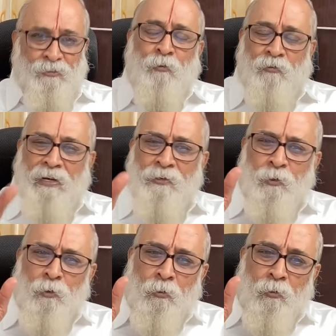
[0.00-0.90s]
So when
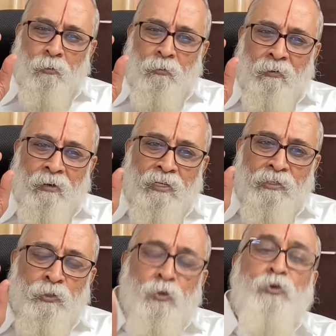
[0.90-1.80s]
you
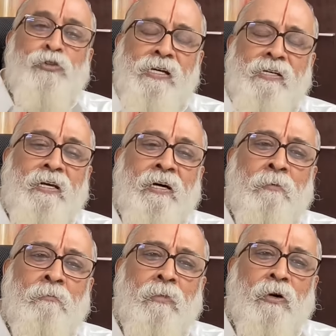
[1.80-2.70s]
use the
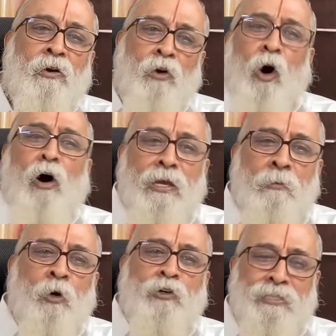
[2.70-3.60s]
term raw
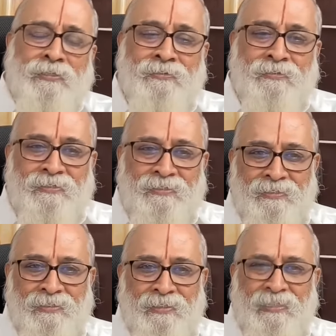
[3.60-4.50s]

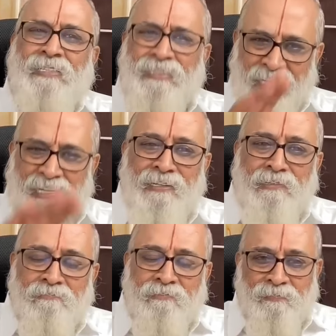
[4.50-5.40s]
emotions, it is
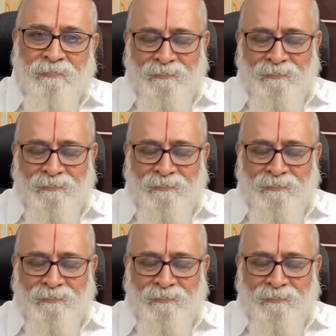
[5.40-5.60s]
negative.